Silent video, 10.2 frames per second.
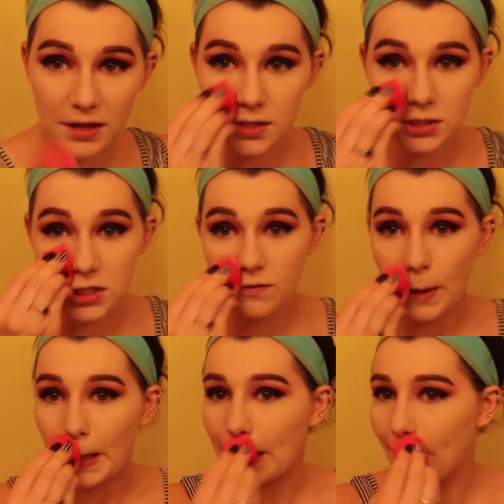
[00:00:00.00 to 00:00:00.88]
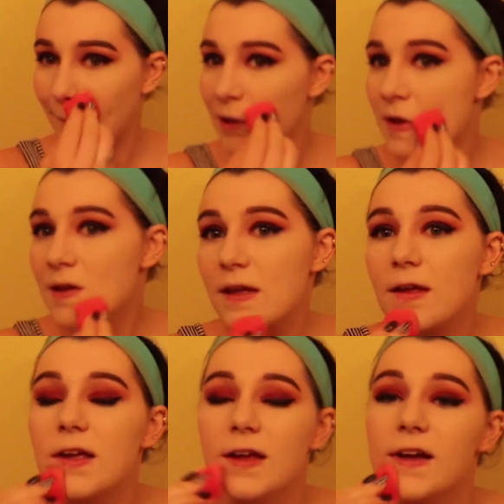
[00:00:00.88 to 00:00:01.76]
So she found them,
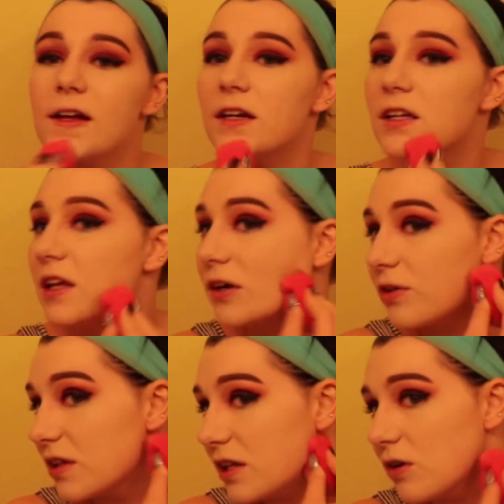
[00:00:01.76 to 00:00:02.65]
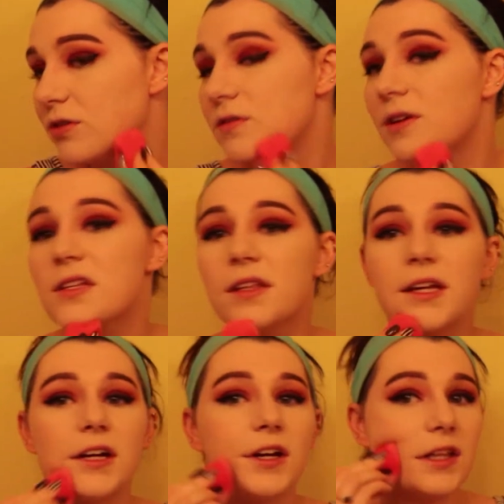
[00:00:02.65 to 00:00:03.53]
and they're one of the only ones in the
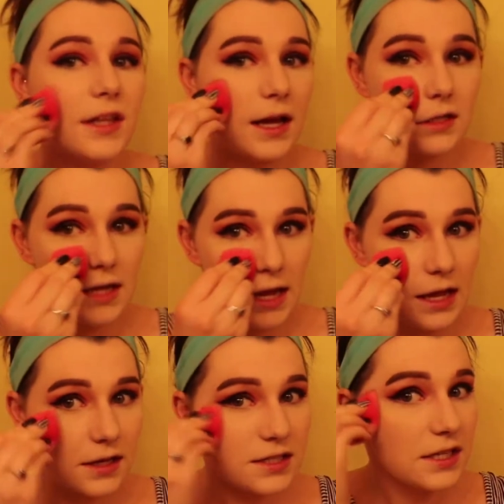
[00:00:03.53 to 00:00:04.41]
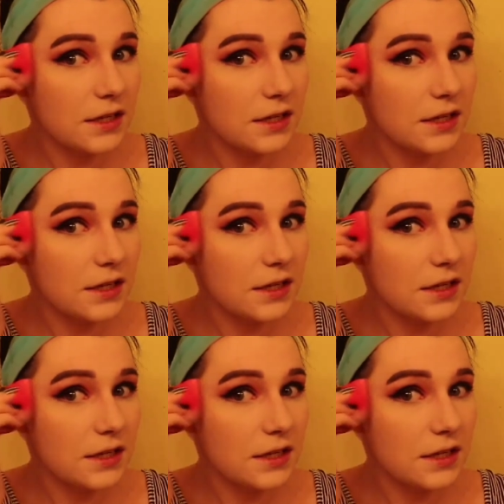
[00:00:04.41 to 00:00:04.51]
area that takes